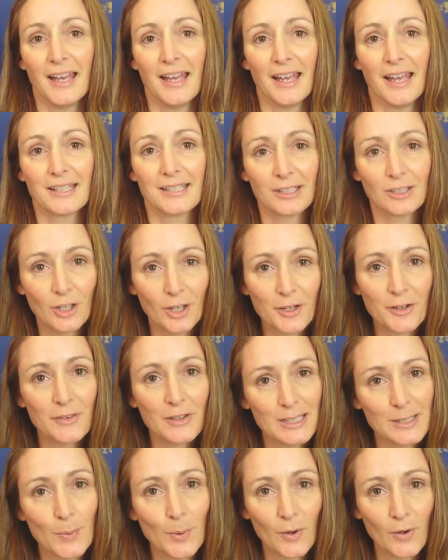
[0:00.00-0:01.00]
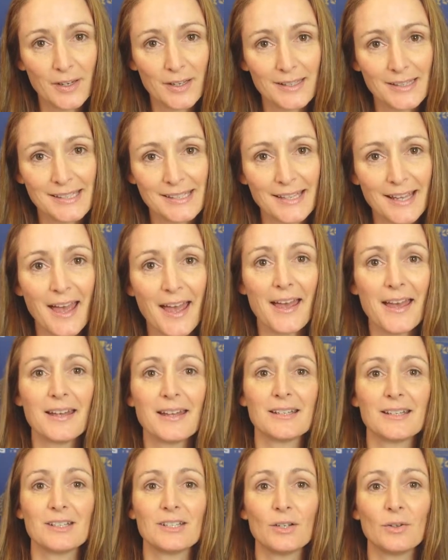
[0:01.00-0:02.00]
it's a lot of experience,
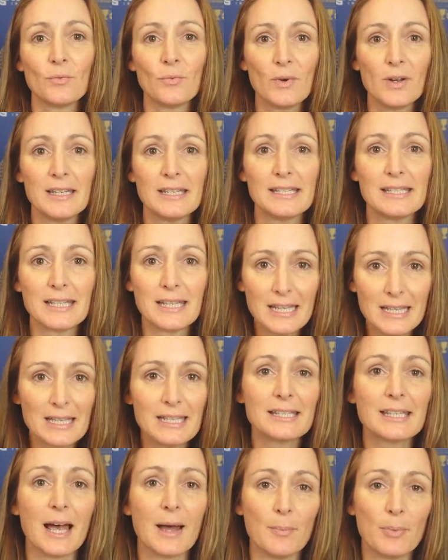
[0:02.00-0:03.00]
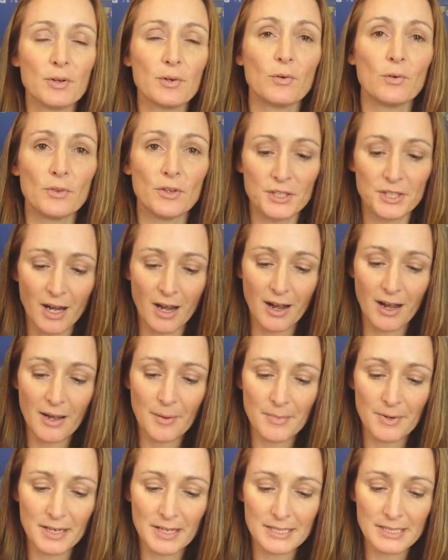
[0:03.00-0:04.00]
and we see this happen all the
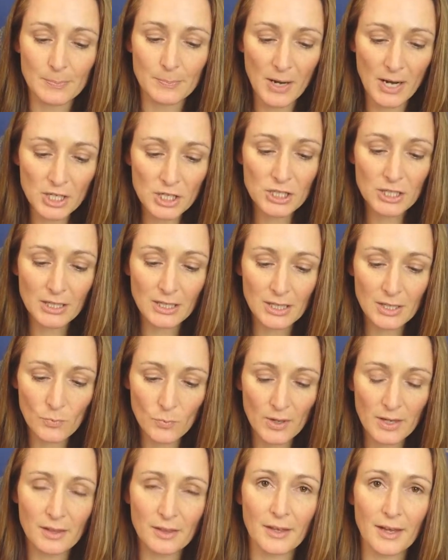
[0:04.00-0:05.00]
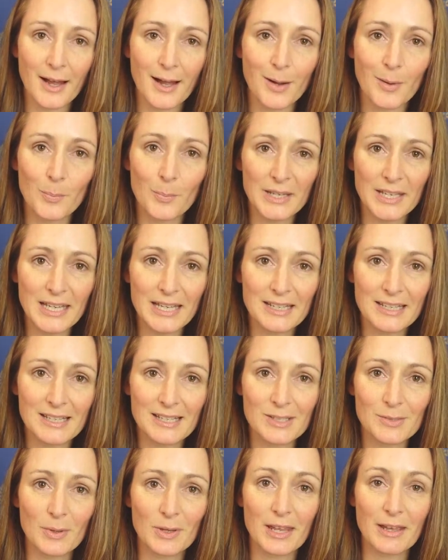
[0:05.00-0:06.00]
time, and especially with our
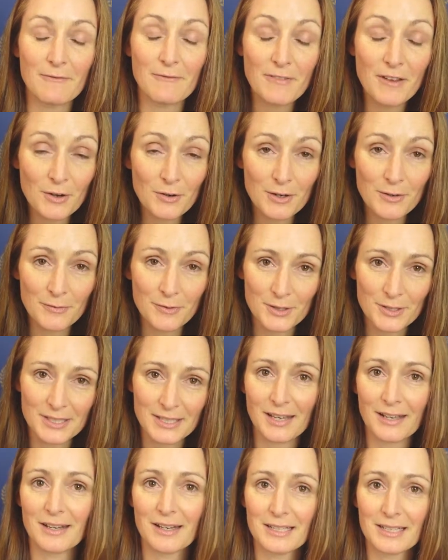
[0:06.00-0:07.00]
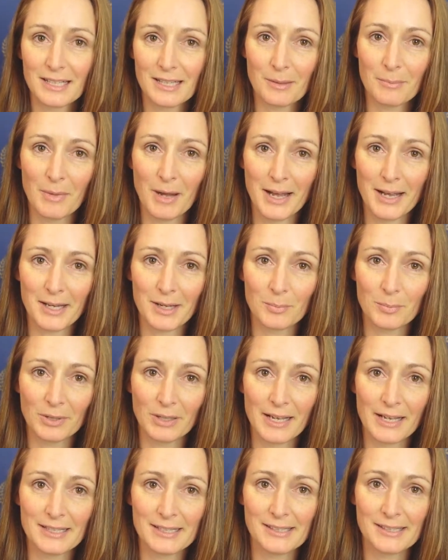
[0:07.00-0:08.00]
beginners when they very first get into the
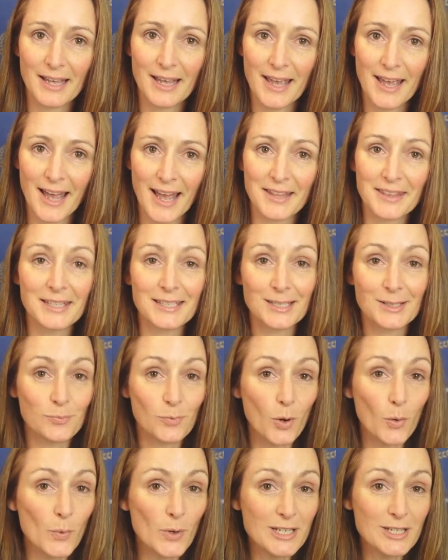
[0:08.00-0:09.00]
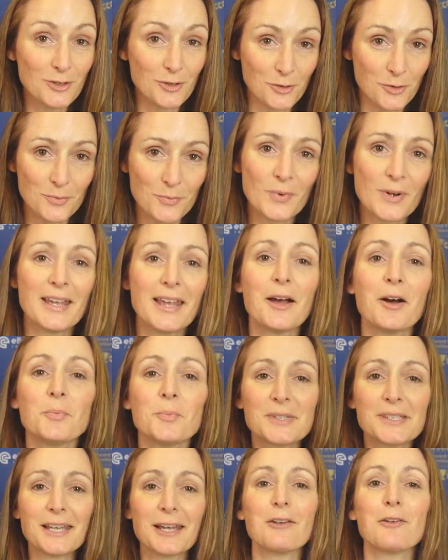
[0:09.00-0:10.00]
marketplace. And this is what we do. We help
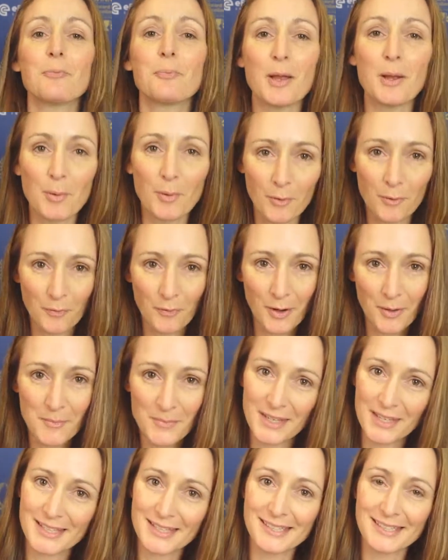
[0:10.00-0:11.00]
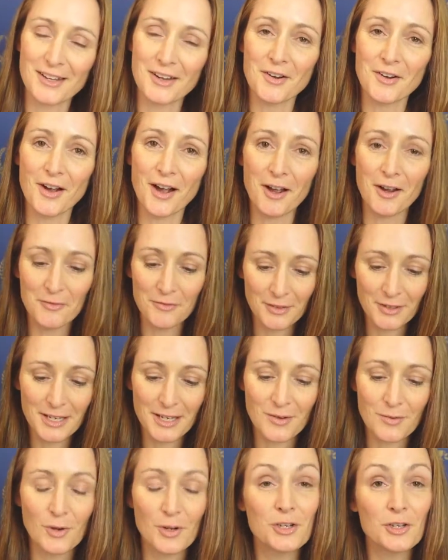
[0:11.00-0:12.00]
save people from this. So
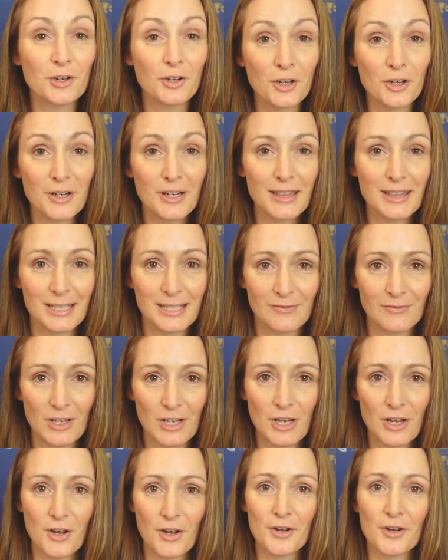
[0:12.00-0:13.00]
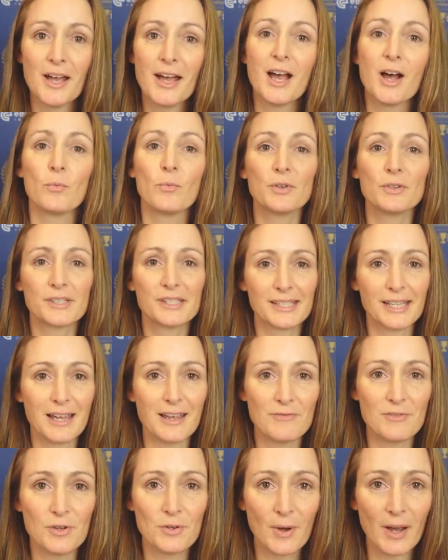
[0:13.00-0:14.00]
hopefully what you learn in this video will
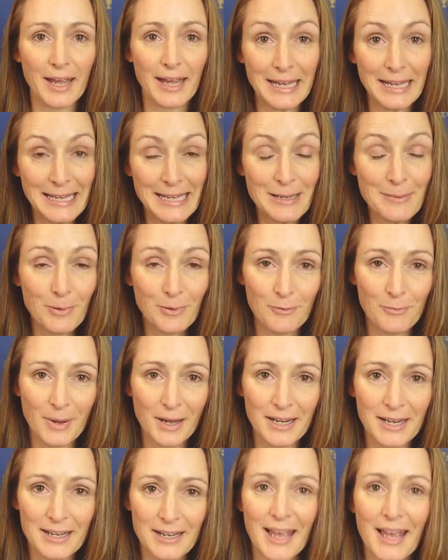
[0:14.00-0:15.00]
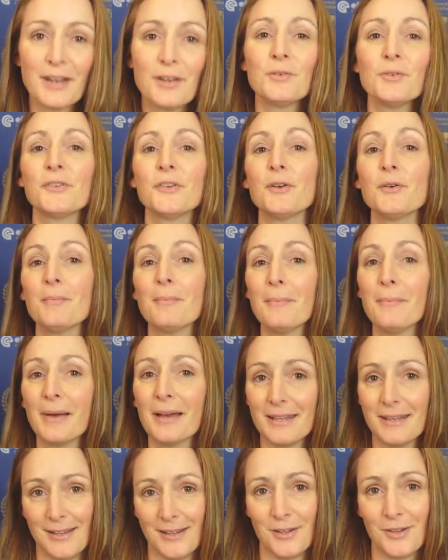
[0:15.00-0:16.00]
save you a heap of money and also
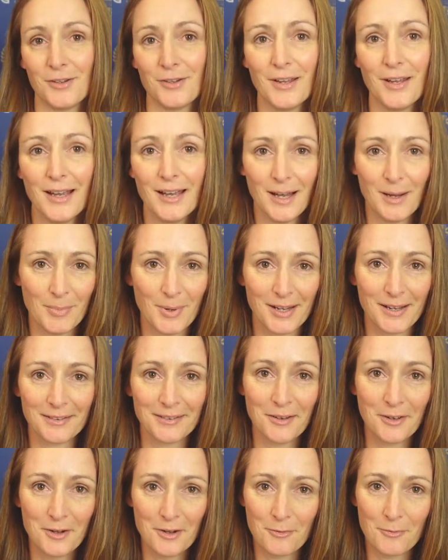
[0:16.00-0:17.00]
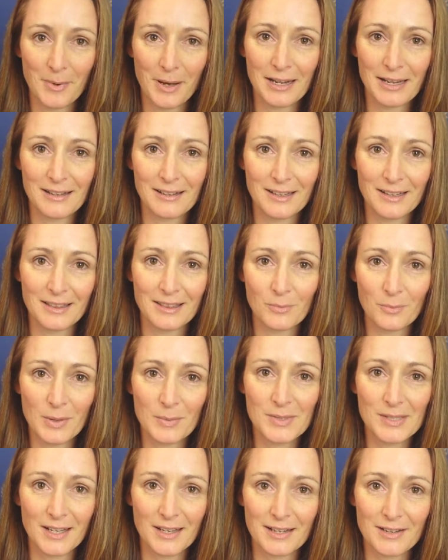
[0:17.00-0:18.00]
make you a bucket load of money in the
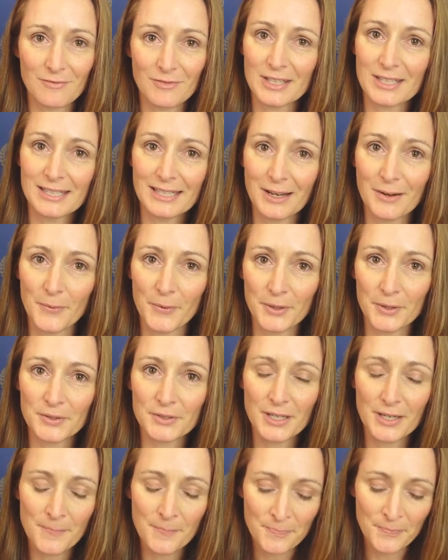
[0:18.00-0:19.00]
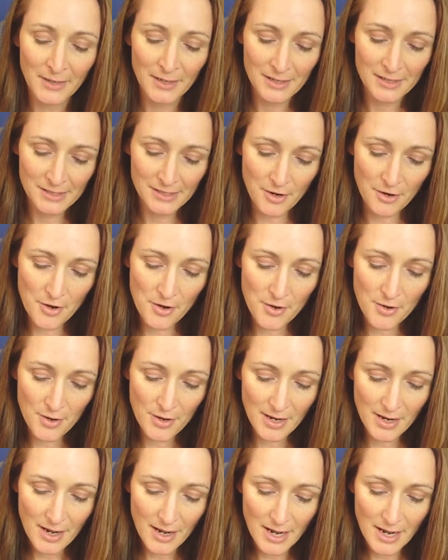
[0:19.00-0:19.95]
website investing world. So